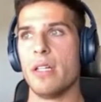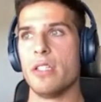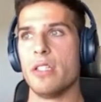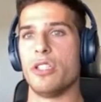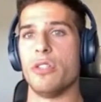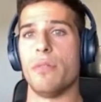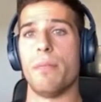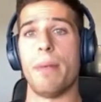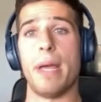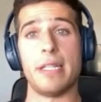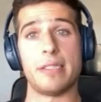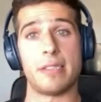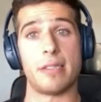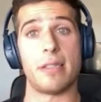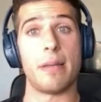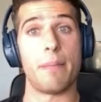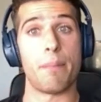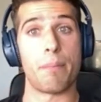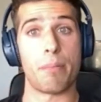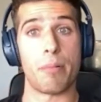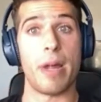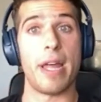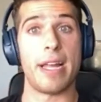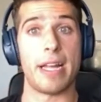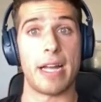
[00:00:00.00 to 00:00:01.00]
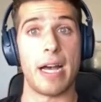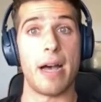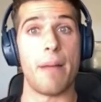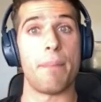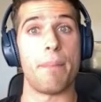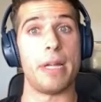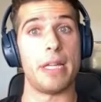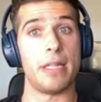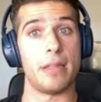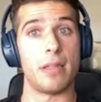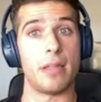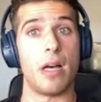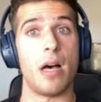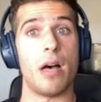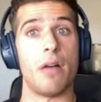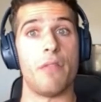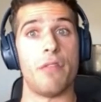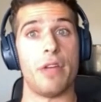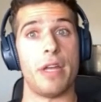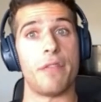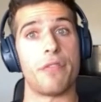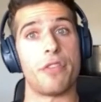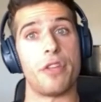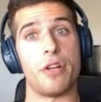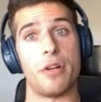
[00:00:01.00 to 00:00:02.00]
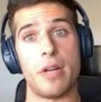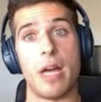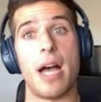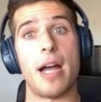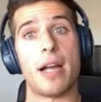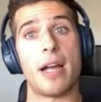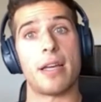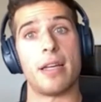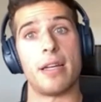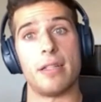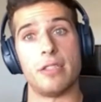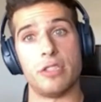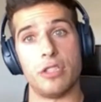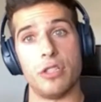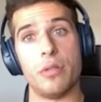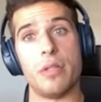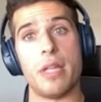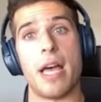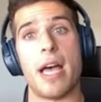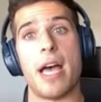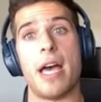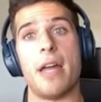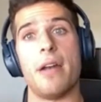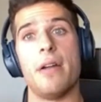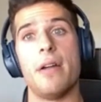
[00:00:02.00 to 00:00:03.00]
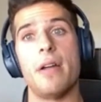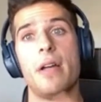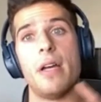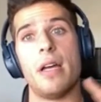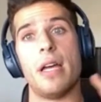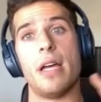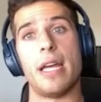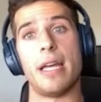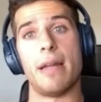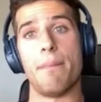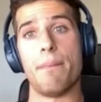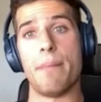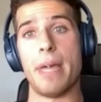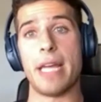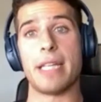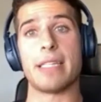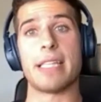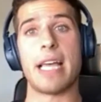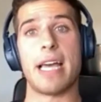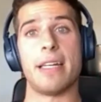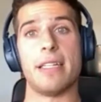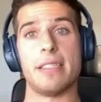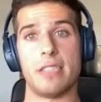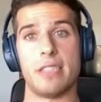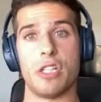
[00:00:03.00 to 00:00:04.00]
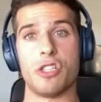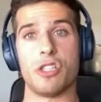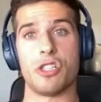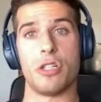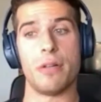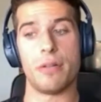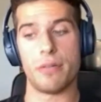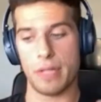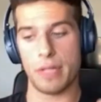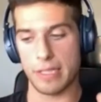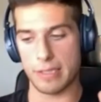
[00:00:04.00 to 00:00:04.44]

to basically break up in love if they're not going to do that, and make that decision.